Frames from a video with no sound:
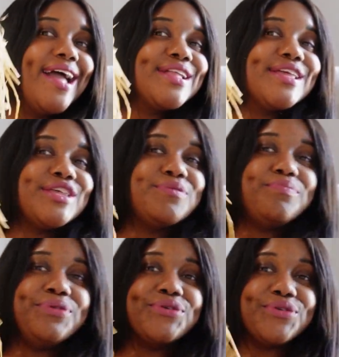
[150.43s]

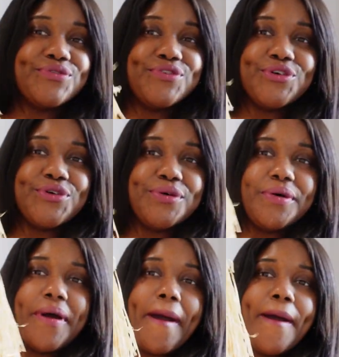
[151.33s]
this beautiful
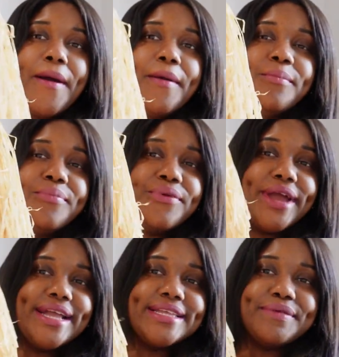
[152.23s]

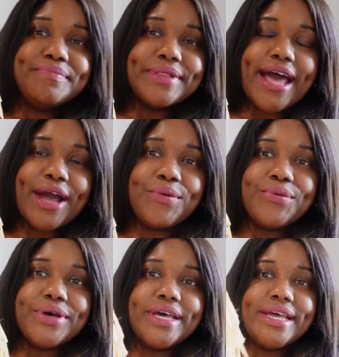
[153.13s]
Brandon
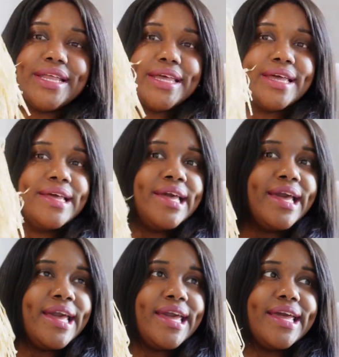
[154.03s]
Blackwood.
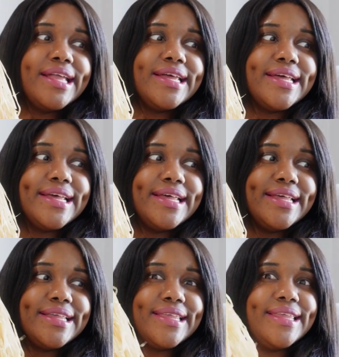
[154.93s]
It
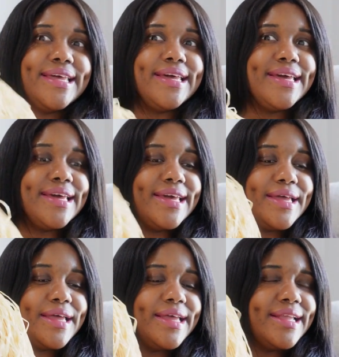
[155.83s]
is the
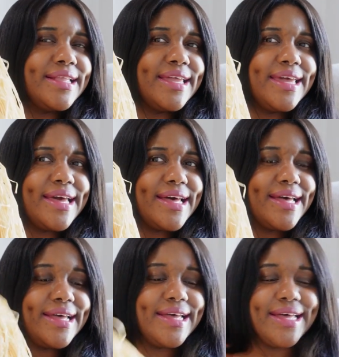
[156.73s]
NIA
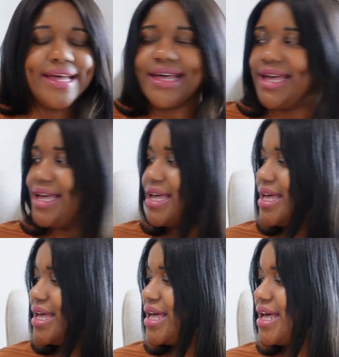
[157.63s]

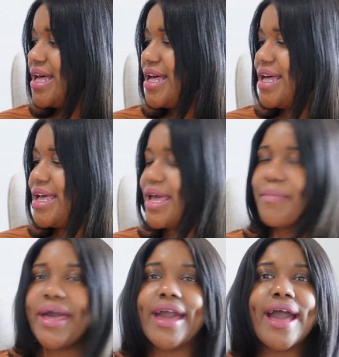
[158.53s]

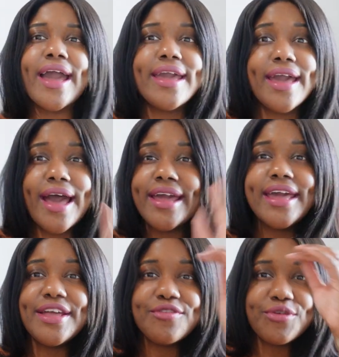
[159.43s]
handbag. I
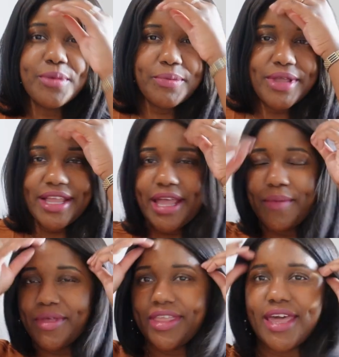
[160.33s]
can't even remember the
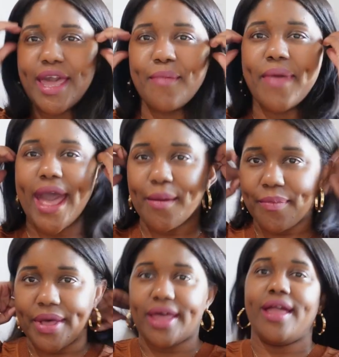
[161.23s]
name of the handbag,
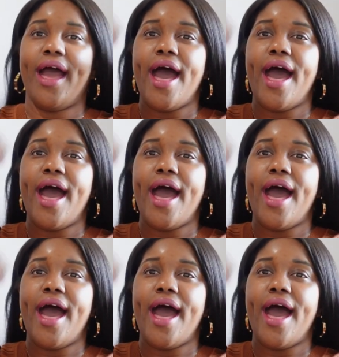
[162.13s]
but